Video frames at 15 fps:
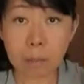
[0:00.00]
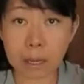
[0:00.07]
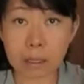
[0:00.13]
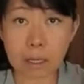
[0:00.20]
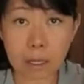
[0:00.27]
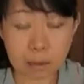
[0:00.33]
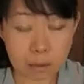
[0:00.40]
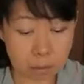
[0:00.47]

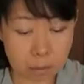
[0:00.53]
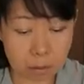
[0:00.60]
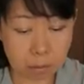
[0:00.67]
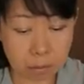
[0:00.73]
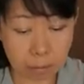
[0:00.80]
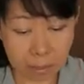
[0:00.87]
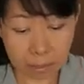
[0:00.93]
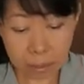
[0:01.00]
magnets
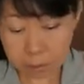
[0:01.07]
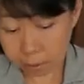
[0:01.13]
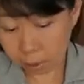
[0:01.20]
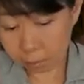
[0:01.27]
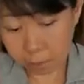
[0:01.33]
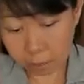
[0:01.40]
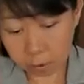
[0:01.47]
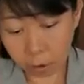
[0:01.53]

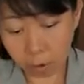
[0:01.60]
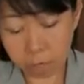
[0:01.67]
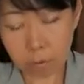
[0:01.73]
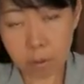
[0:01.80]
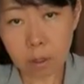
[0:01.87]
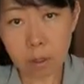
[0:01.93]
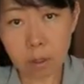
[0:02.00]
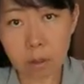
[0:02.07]
are made of
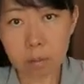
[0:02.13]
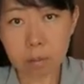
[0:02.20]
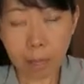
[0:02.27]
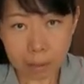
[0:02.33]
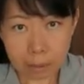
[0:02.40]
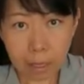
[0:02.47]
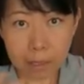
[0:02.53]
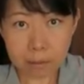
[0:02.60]

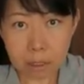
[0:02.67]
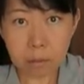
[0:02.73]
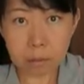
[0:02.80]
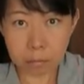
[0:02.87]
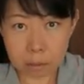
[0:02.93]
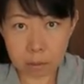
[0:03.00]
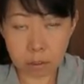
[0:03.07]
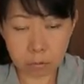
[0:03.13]
magnetic
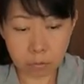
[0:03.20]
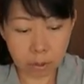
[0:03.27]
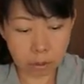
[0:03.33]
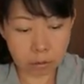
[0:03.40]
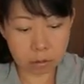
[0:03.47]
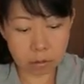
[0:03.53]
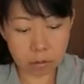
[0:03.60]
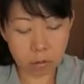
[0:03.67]

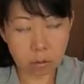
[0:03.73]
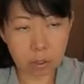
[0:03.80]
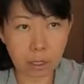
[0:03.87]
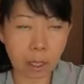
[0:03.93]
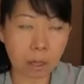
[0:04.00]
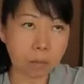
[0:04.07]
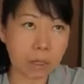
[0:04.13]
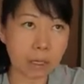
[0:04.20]
materials, so they
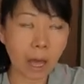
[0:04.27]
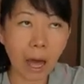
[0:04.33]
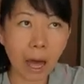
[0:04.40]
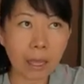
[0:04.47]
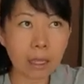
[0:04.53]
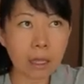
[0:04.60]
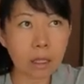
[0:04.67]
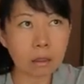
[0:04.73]
can be
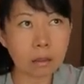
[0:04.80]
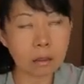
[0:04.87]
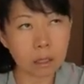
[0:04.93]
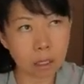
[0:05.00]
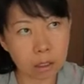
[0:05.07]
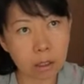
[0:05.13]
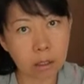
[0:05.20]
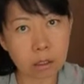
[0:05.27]
iron,
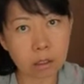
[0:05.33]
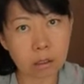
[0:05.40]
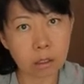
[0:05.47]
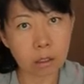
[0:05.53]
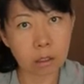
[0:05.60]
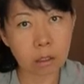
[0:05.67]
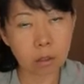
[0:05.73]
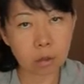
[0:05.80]
nickel,